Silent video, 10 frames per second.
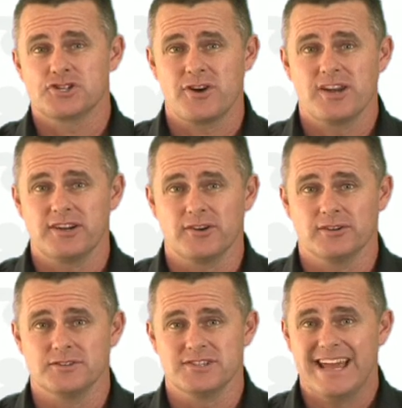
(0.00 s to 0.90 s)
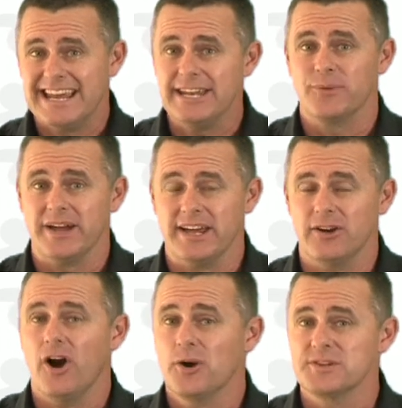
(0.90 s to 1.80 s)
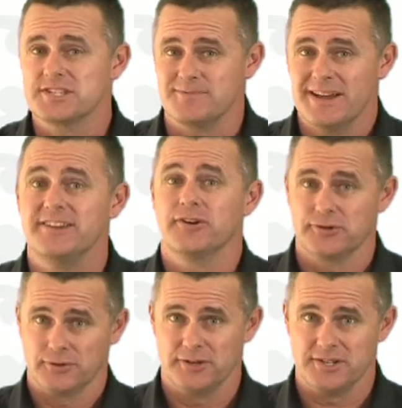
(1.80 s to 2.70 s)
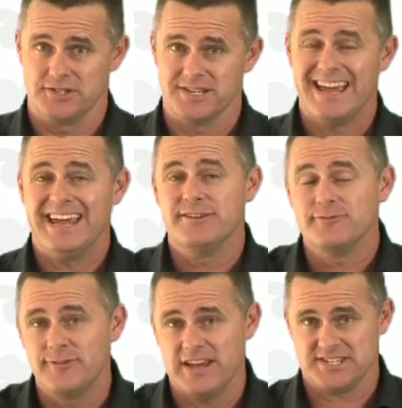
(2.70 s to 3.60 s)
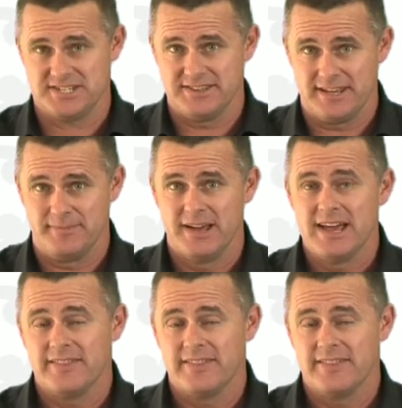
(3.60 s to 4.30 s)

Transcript: training dollars anywhere, I would spend it on your leaders. Invest in them.